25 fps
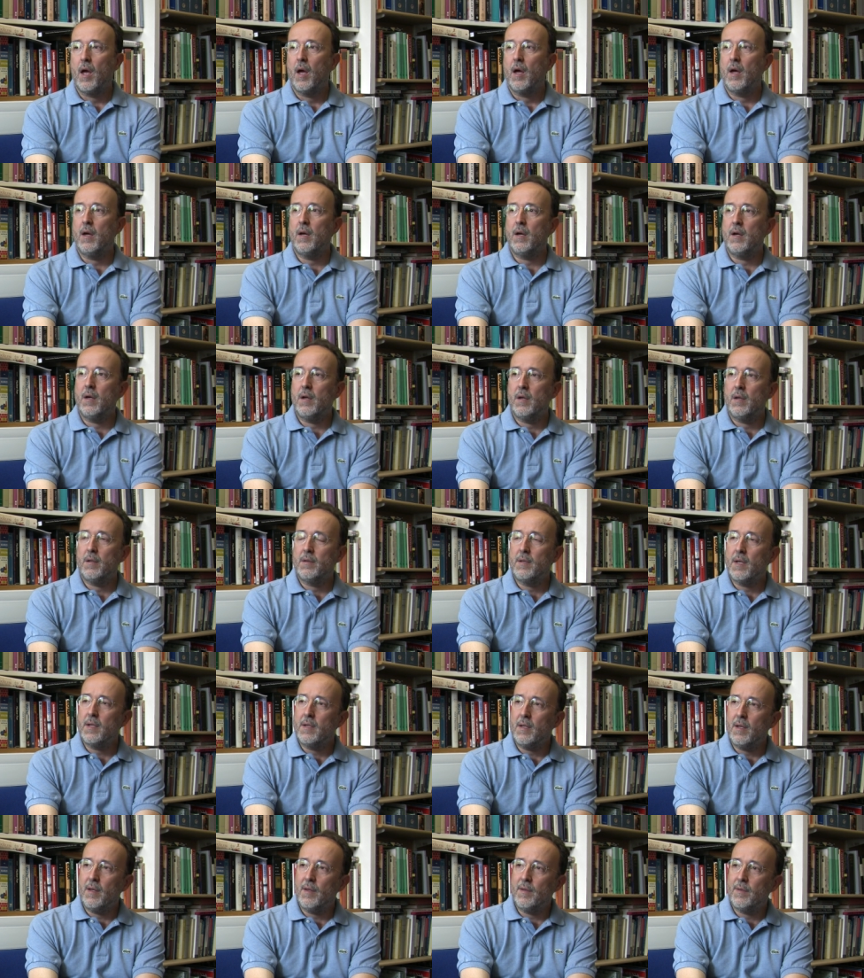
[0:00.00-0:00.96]
Uh,
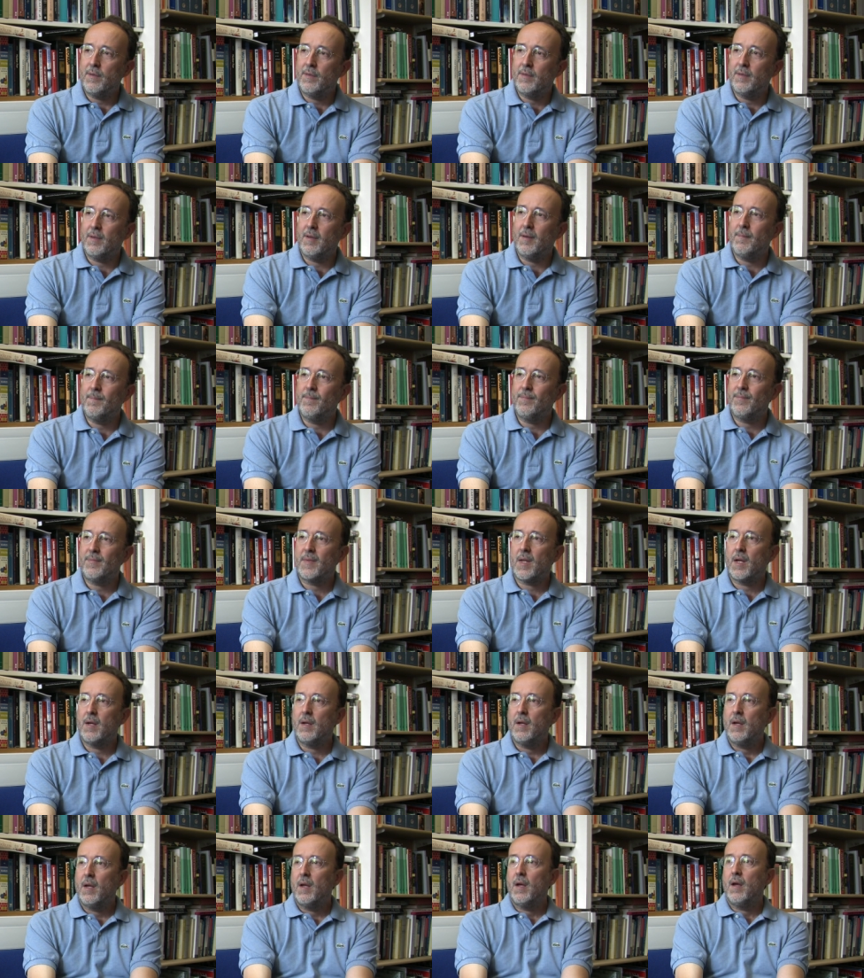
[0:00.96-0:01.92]
that is, um,
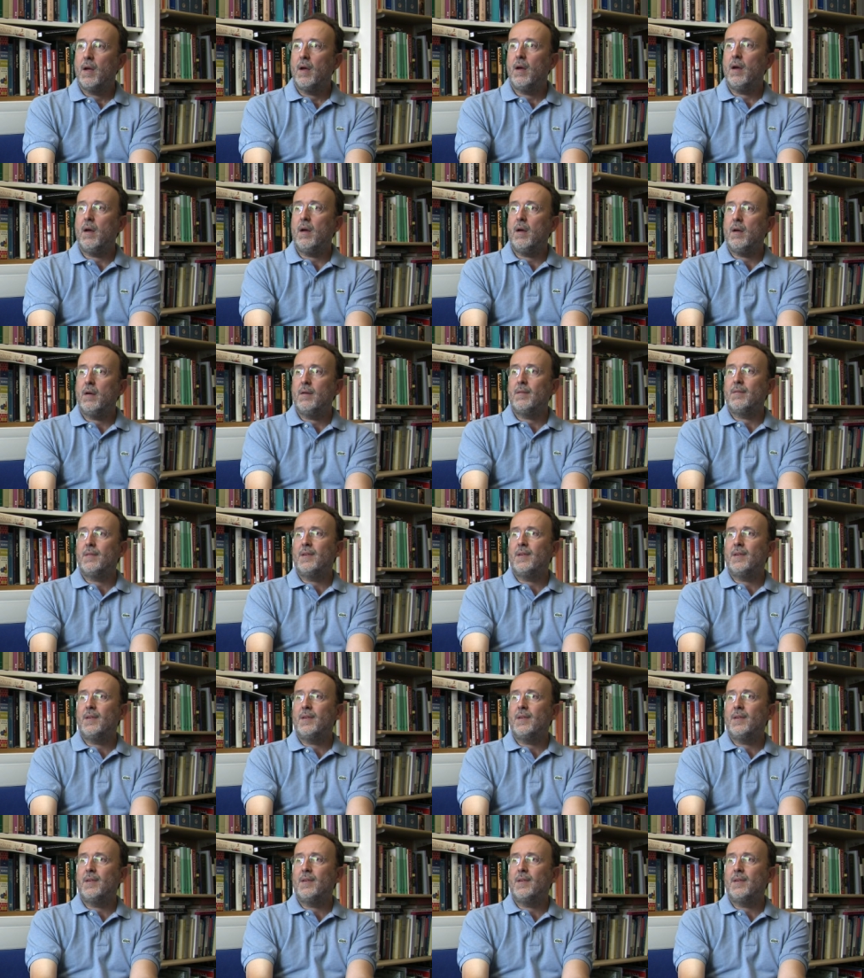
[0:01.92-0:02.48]
uh,